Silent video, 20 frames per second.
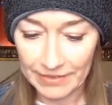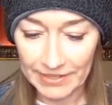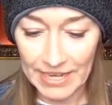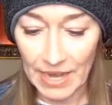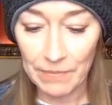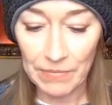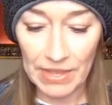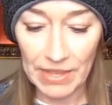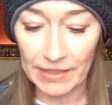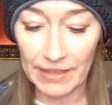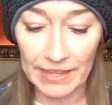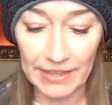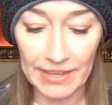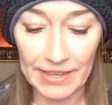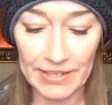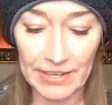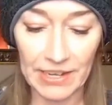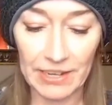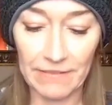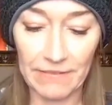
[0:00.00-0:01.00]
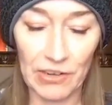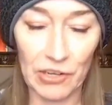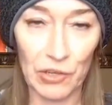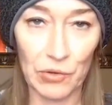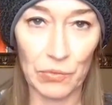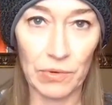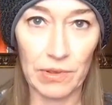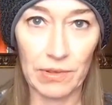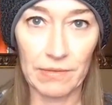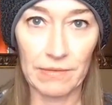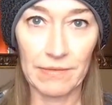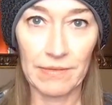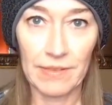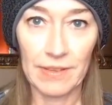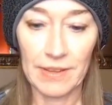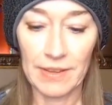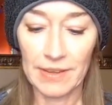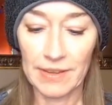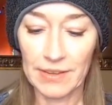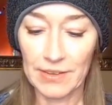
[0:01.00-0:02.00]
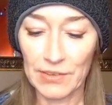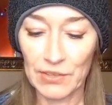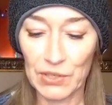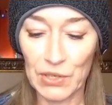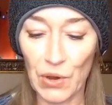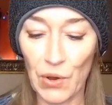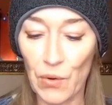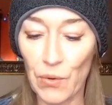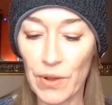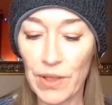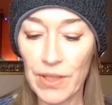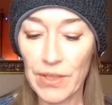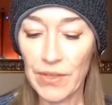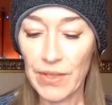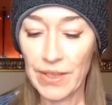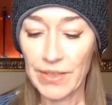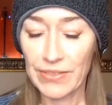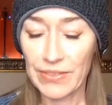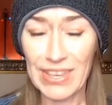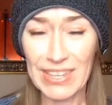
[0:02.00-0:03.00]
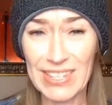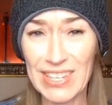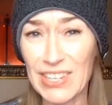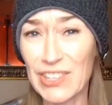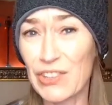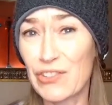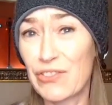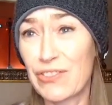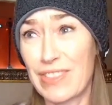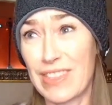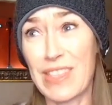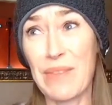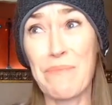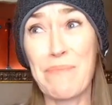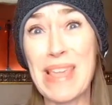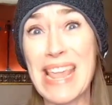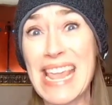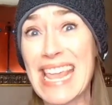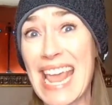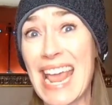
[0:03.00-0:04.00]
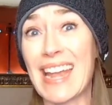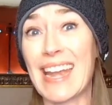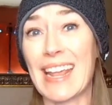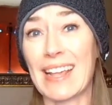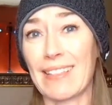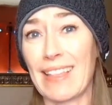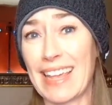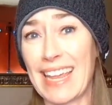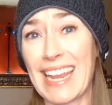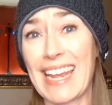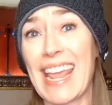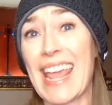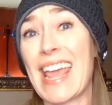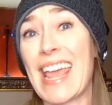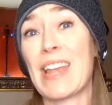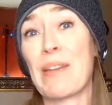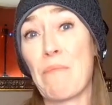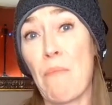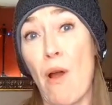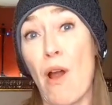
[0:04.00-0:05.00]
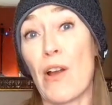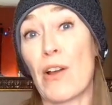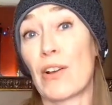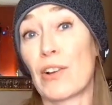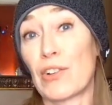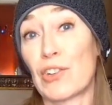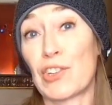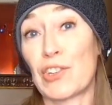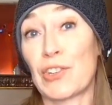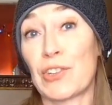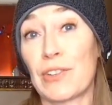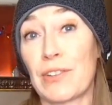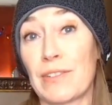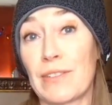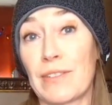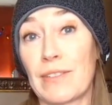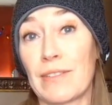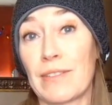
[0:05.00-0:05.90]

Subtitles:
like this individual. So this is the beginning. Like, it hit March.